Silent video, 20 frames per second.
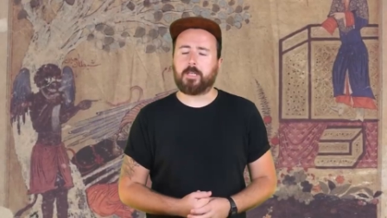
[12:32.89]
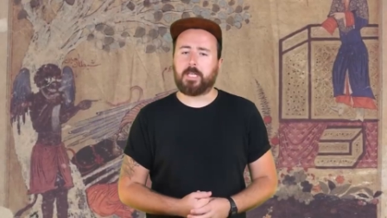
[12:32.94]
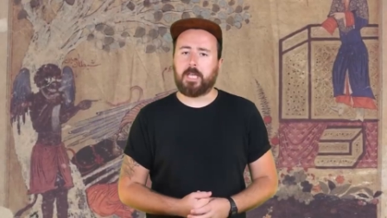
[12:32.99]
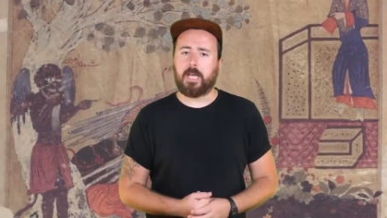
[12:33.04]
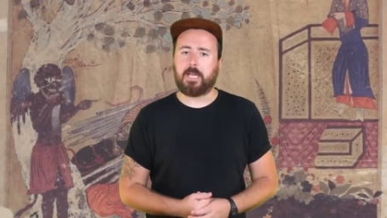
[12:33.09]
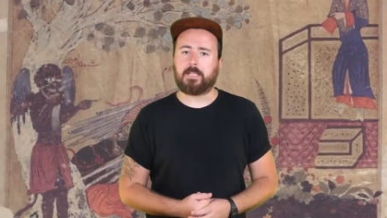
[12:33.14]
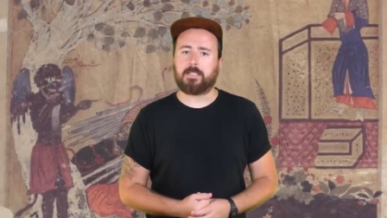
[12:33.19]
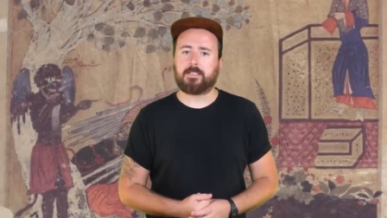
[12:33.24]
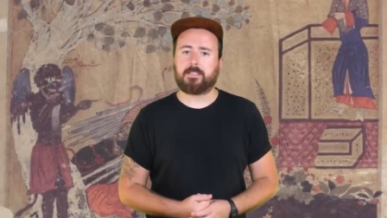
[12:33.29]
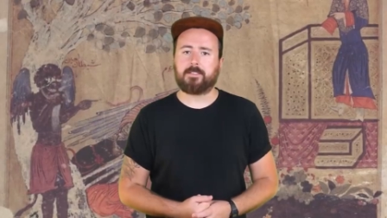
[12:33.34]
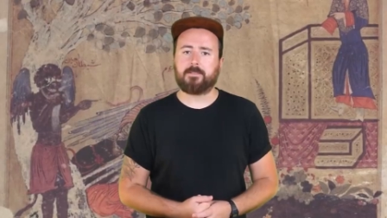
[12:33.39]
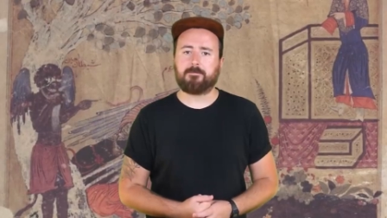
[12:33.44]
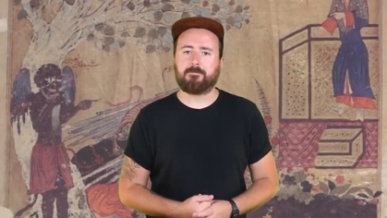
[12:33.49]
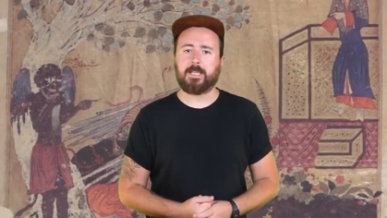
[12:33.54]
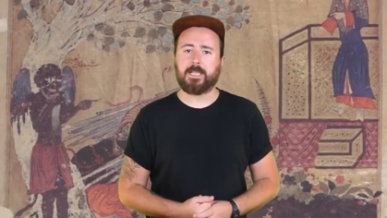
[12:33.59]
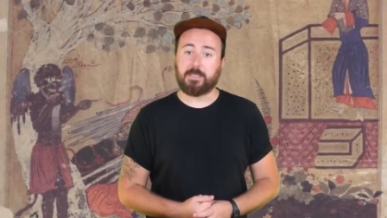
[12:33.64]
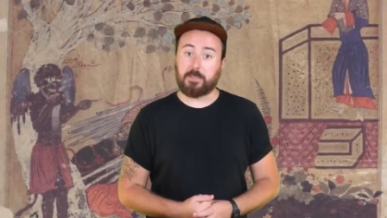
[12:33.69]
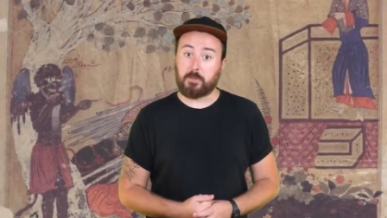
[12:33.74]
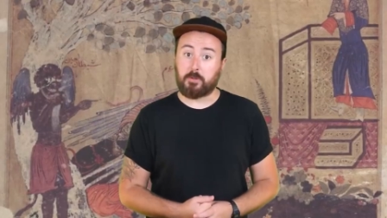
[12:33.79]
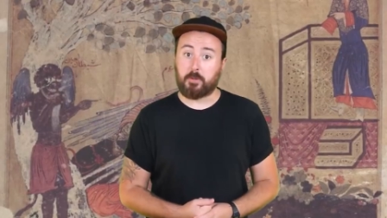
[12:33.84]
the case.
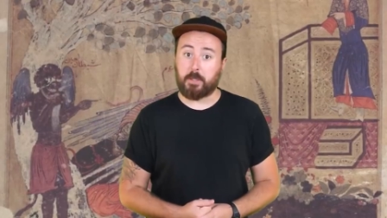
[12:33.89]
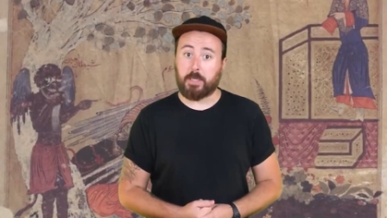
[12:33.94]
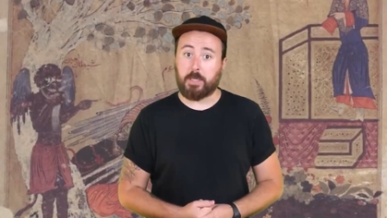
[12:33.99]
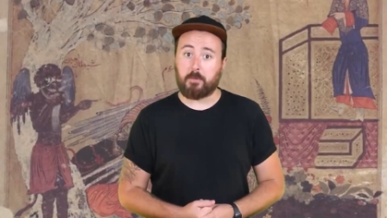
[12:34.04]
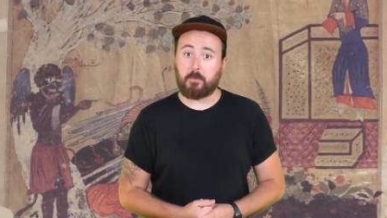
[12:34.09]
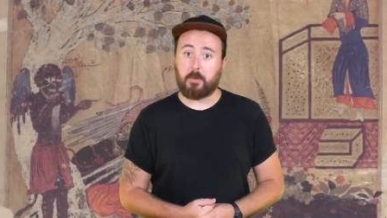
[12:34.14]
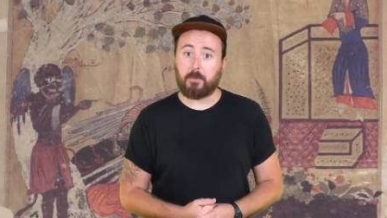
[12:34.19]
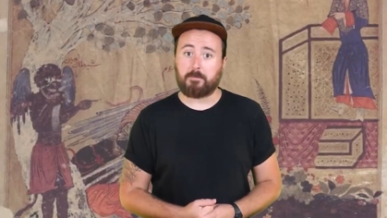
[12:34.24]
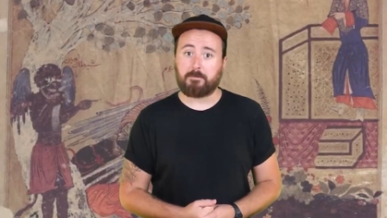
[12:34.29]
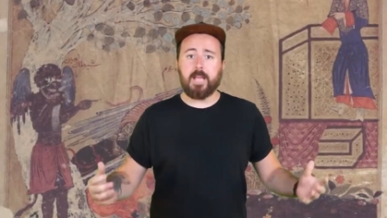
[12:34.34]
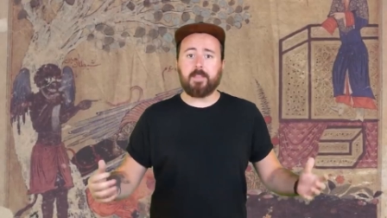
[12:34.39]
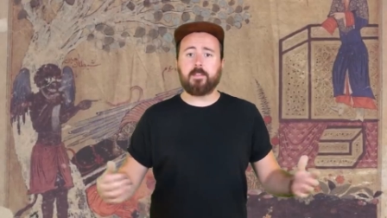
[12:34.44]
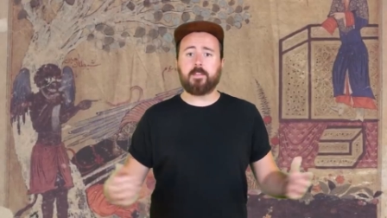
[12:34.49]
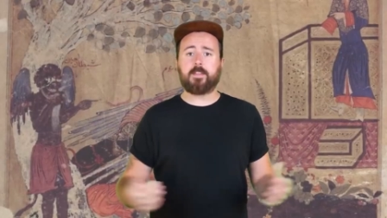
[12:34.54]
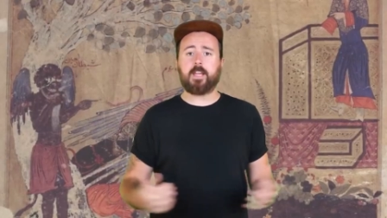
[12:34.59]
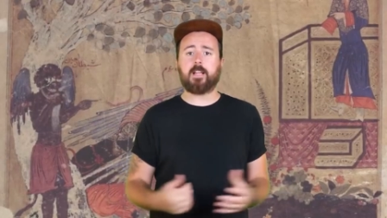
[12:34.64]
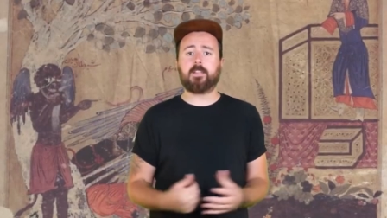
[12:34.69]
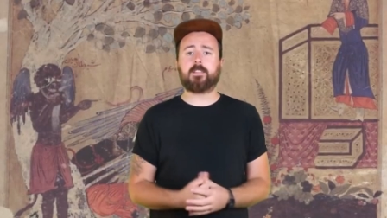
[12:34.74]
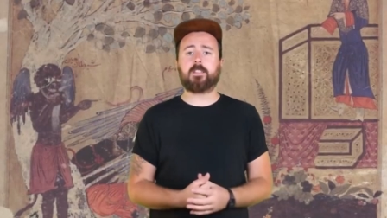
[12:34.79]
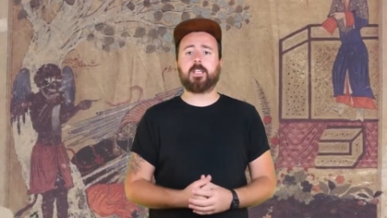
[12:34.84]
He's a tricky one. In the
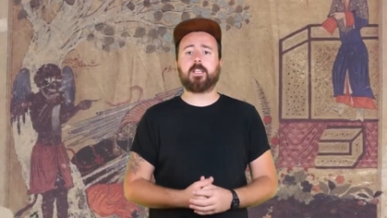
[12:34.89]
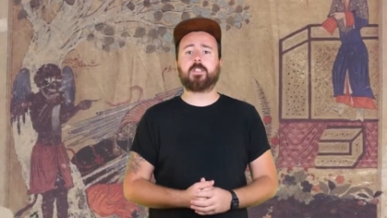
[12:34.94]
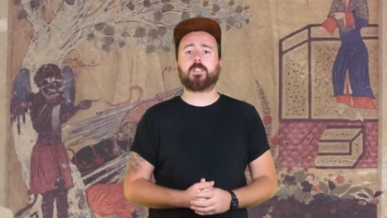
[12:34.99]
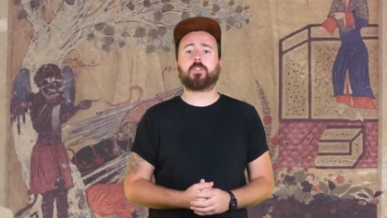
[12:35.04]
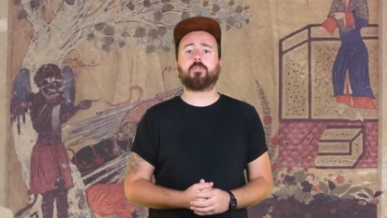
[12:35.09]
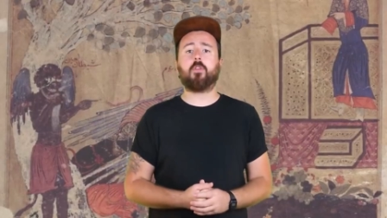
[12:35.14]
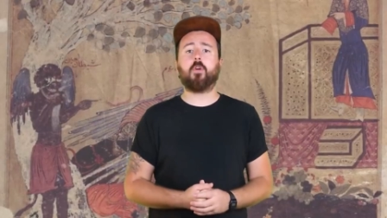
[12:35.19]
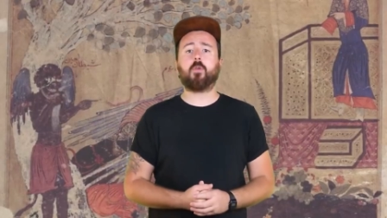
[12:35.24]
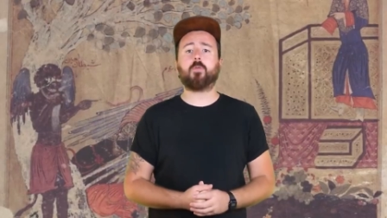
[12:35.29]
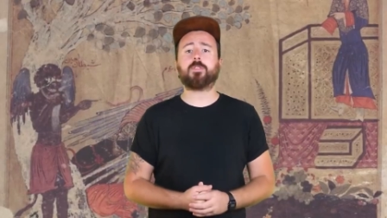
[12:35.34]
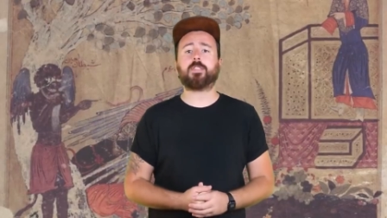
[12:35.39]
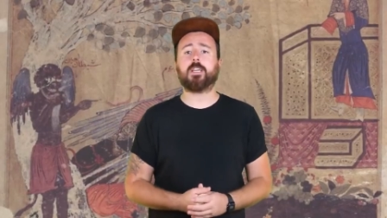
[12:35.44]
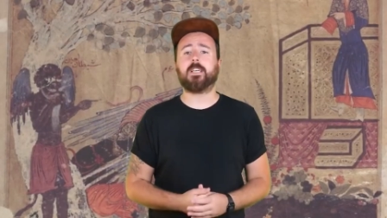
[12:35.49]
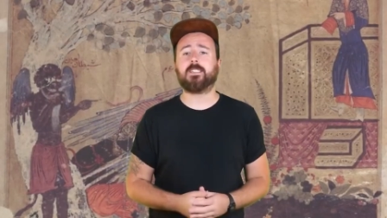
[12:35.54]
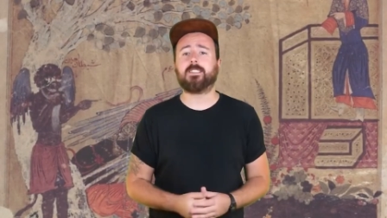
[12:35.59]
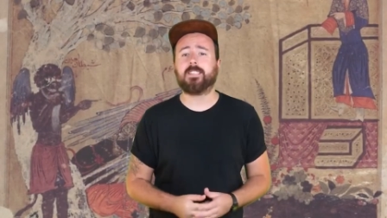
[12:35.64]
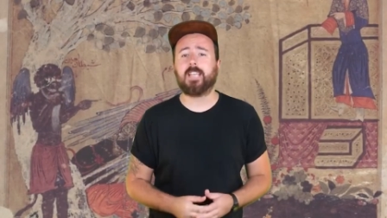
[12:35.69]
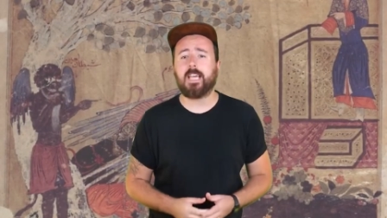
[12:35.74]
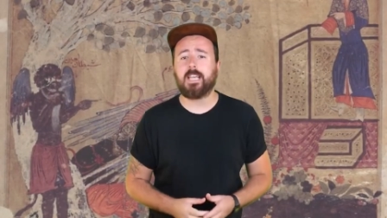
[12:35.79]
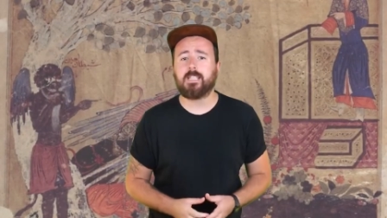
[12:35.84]
Dead Sea Scrolls,
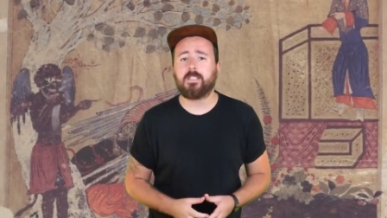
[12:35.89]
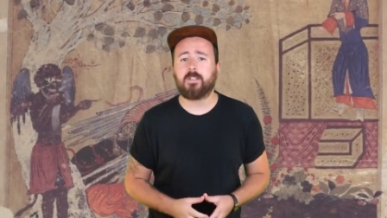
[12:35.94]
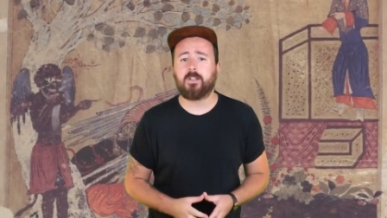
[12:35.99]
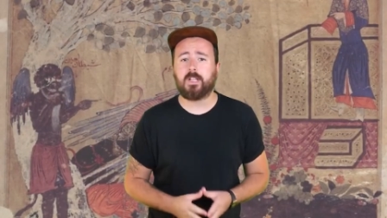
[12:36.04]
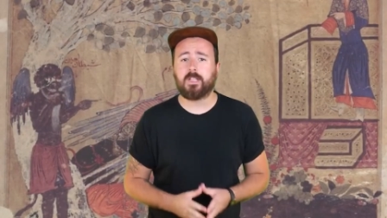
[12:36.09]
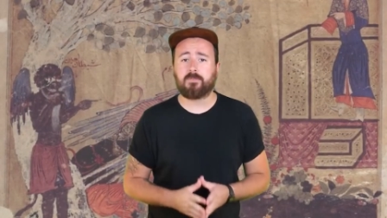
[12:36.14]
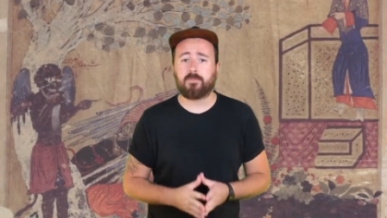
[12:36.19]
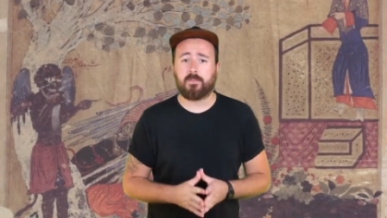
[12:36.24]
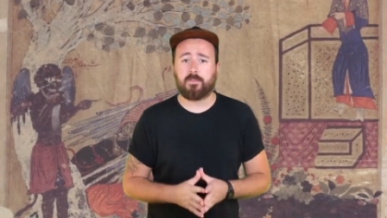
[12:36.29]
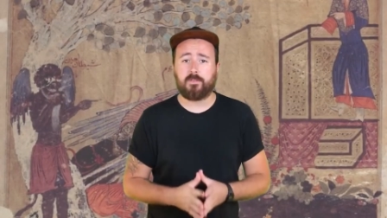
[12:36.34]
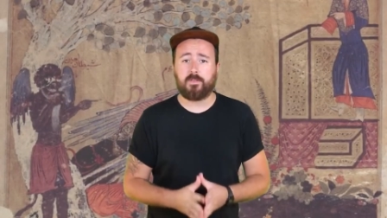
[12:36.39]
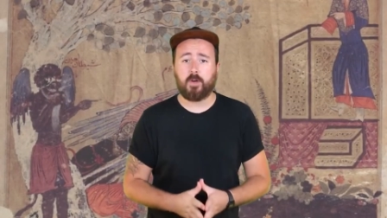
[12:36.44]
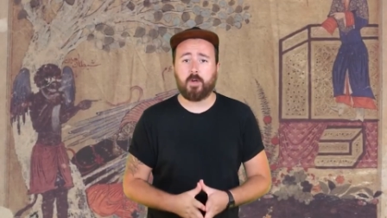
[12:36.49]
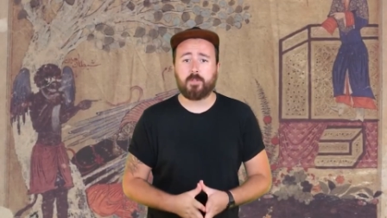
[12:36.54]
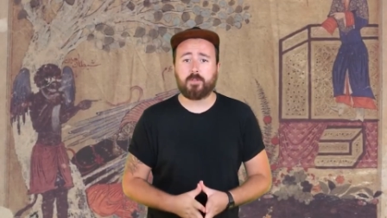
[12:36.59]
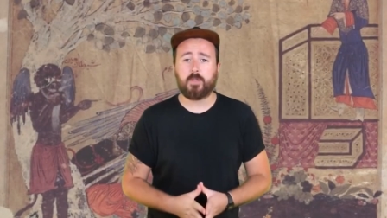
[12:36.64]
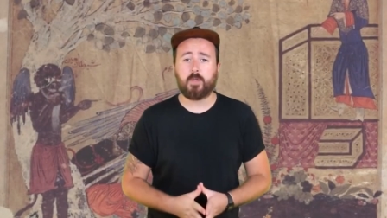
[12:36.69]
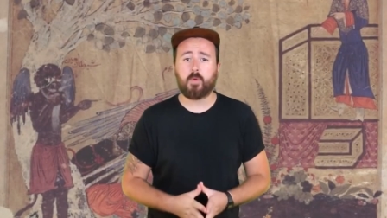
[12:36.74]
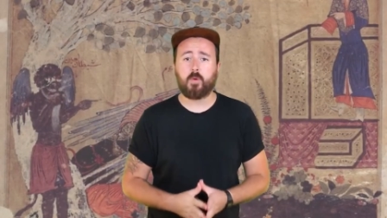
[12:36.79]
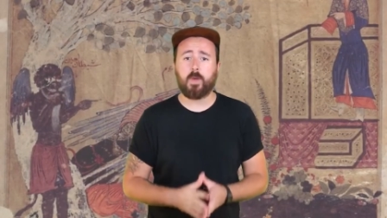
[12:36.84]
Azazel is
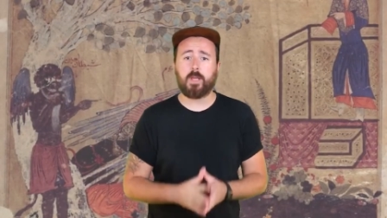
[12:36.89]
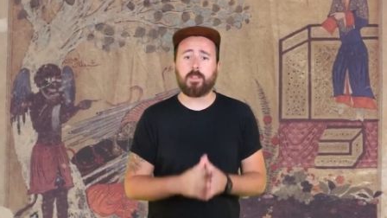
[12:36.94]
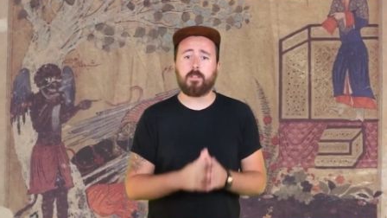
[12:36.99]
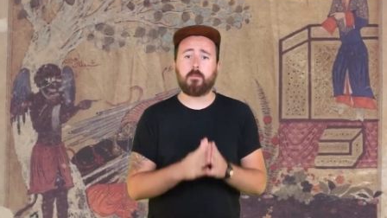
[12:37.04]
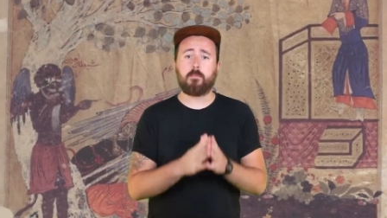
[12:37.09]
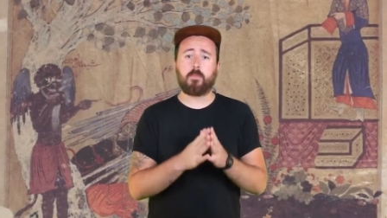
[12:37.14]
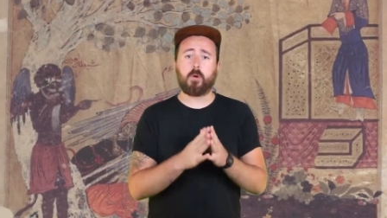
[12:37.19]
referred to in the